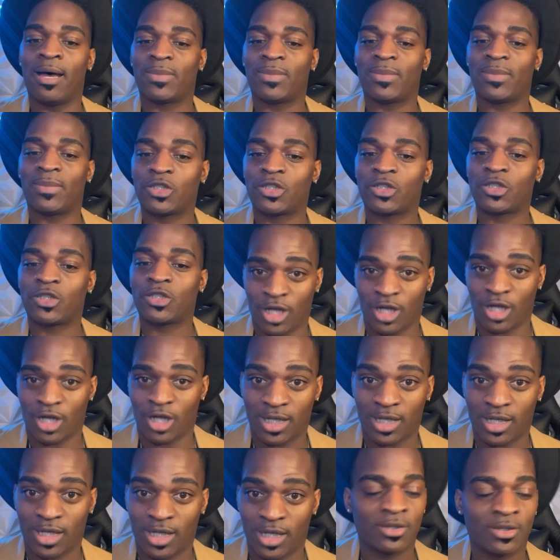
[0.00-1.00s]

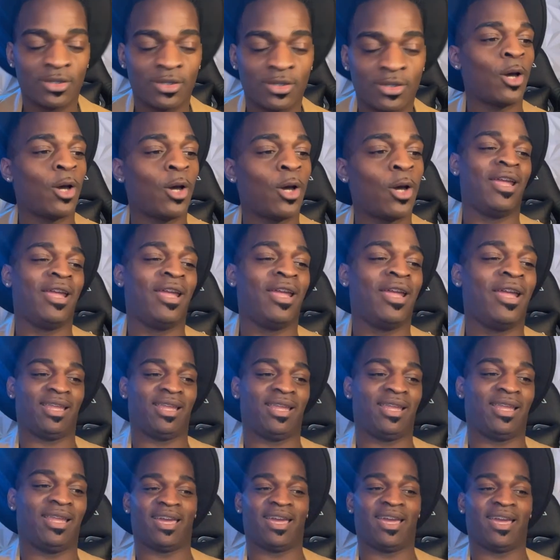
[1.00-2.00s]
Sean. So
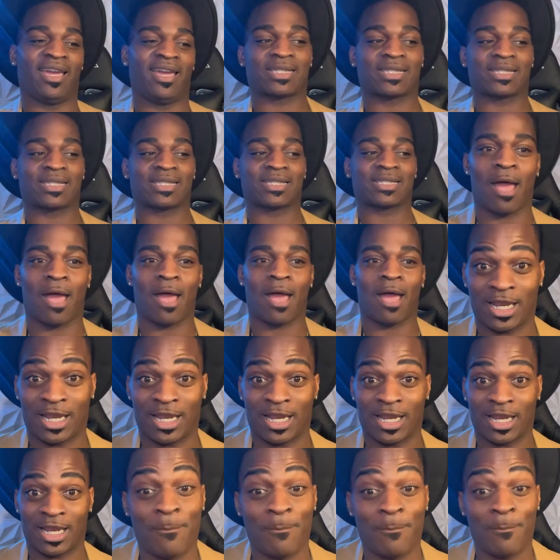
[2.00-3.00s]
yeah, because
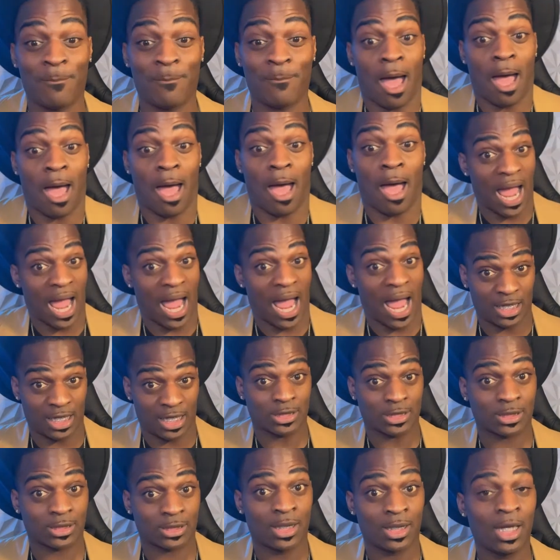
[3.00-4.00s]
I'm being
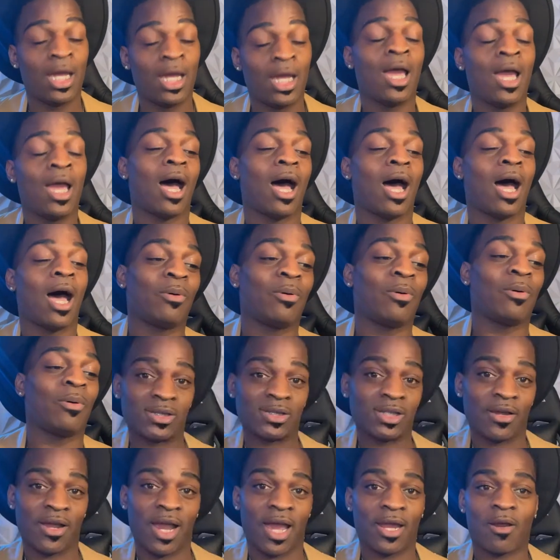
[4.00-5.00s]
unbiased with my
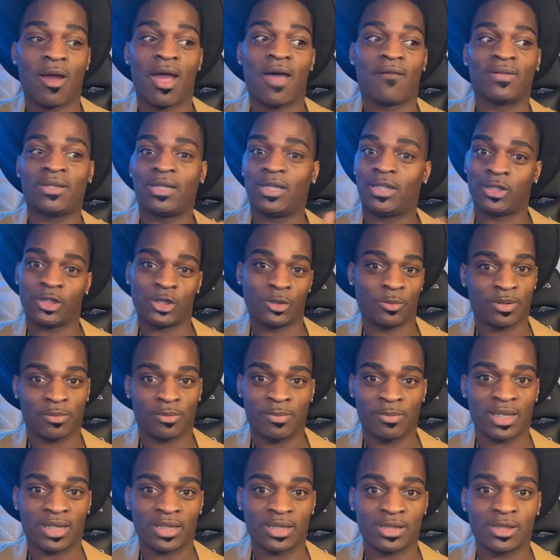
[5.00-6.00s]
I don't have an issue with
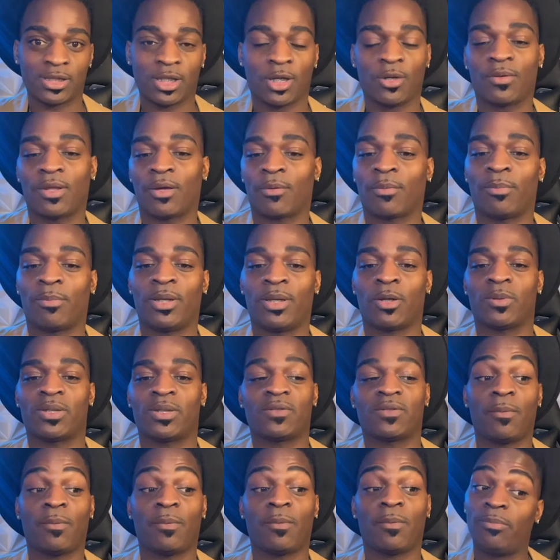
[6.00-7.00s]
Millie, so there would be no
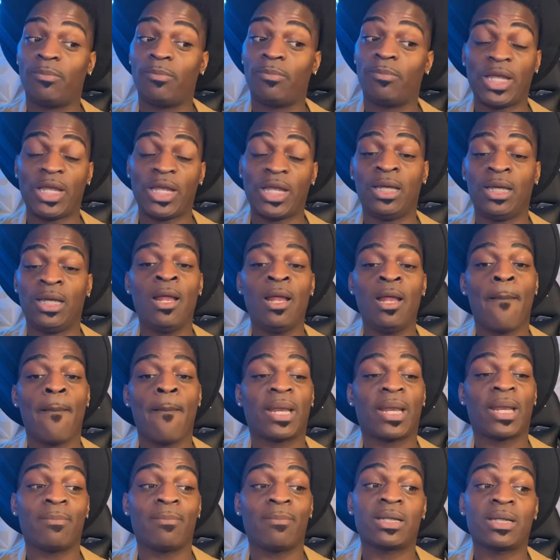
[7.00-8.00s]
reason for me to be shady,
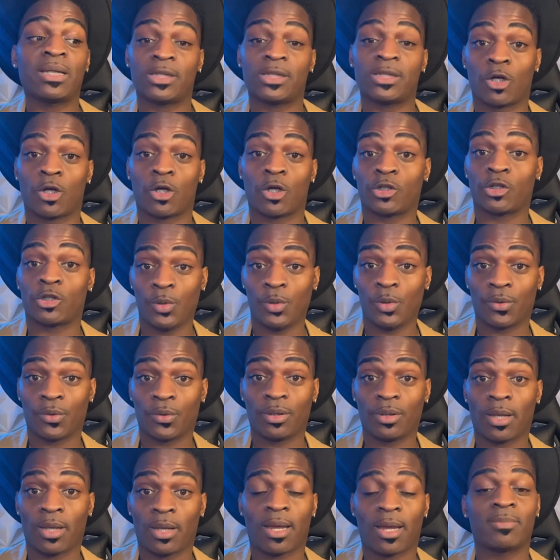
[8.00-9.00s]
but I'm gonna tell her the
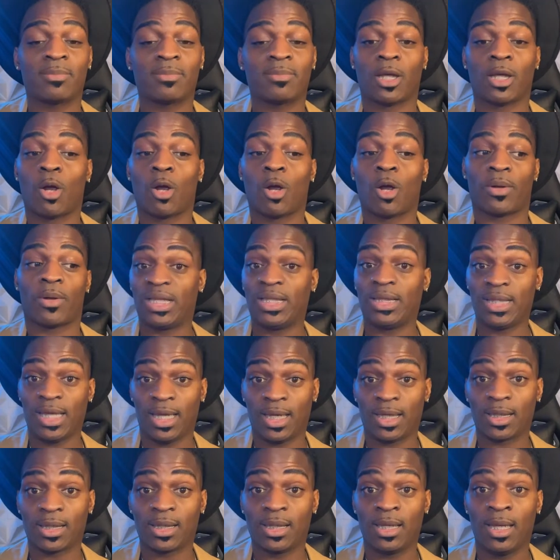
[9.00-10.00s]
truth. Like, I'm gonna tell her what I
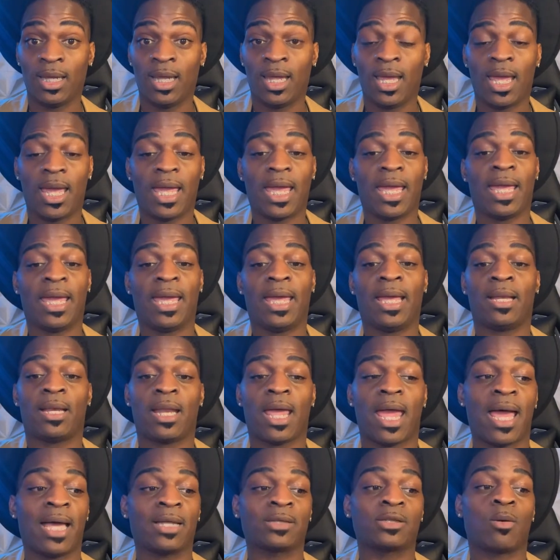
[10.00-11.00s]
think. And
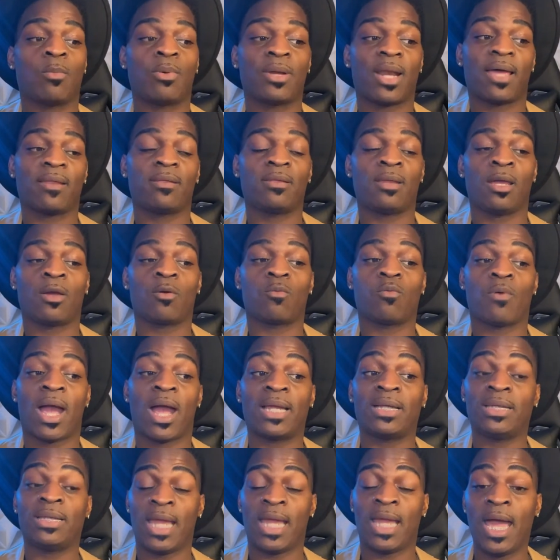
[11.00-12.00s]
as of what I think
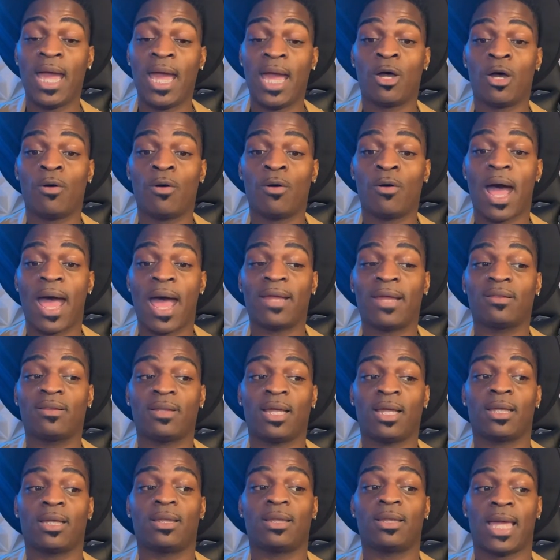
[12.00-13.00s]
right now, I
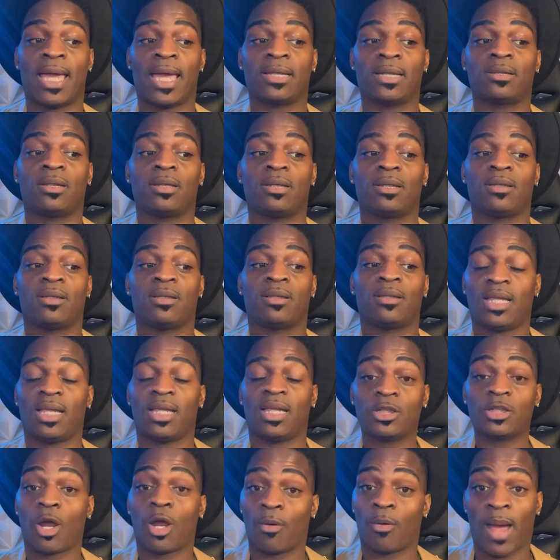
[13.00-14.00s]
think that this
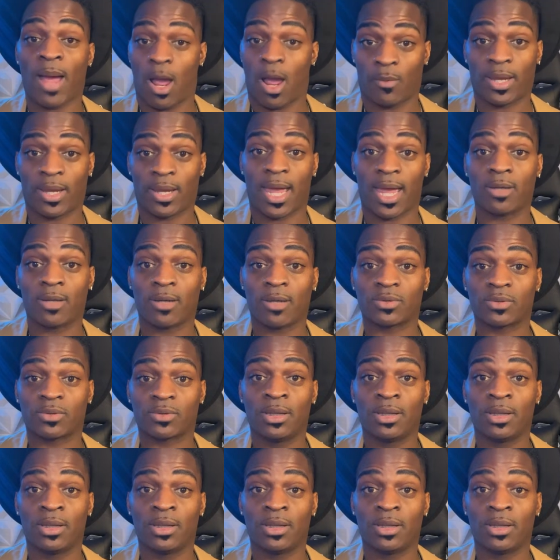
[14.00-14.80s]
is her bowing out.